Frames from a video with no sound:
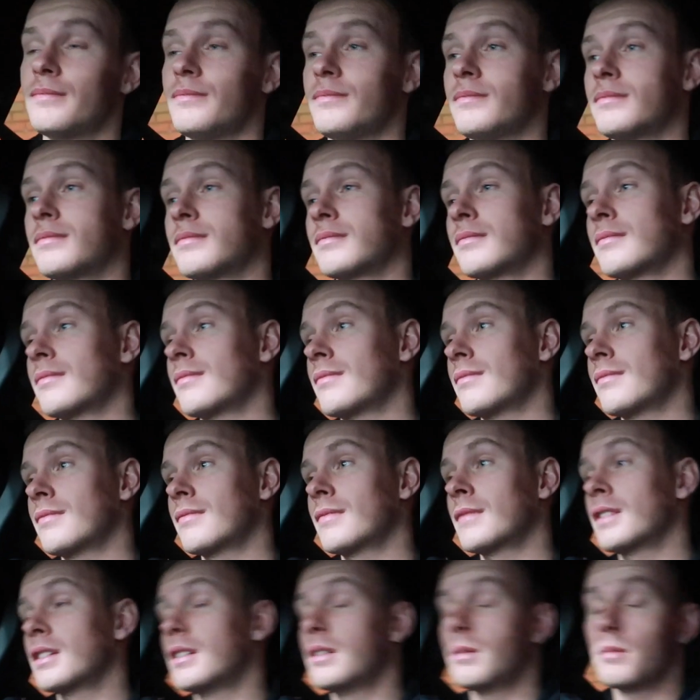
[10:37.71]
just tired.
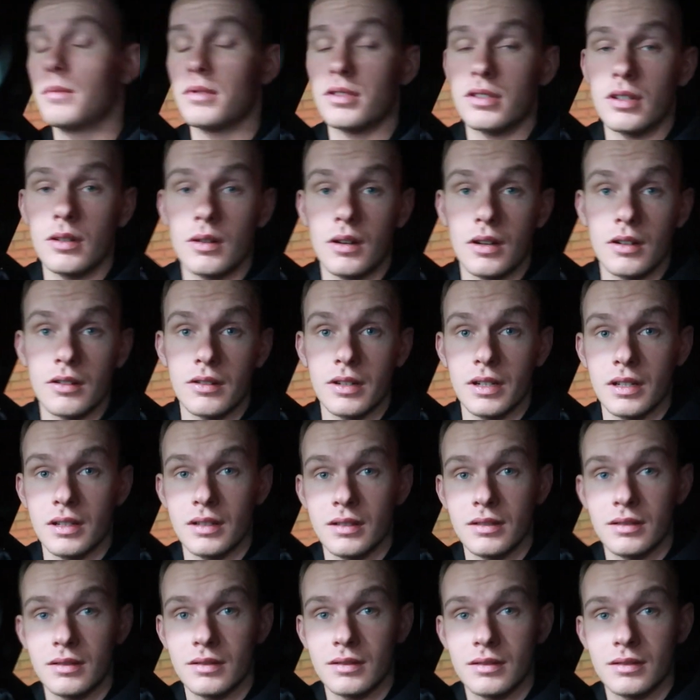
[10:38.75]
He's not this calm,
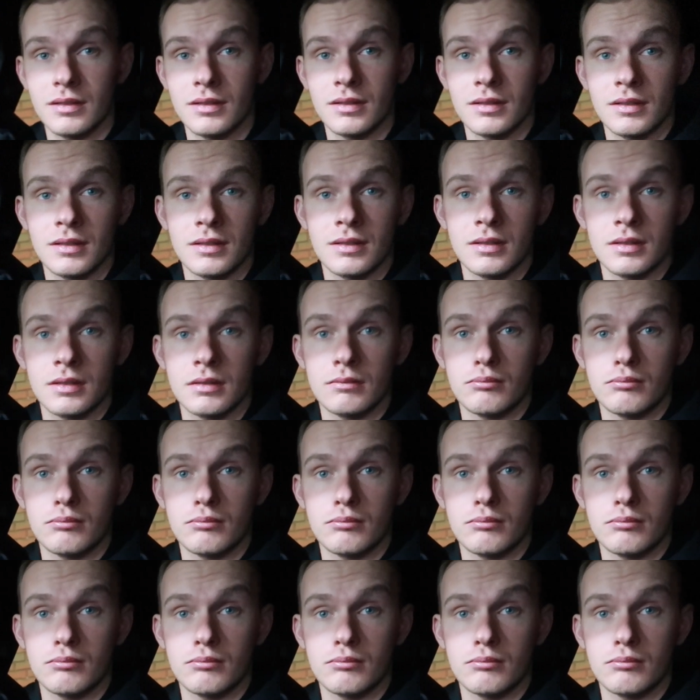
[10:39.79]
really Julie. truly.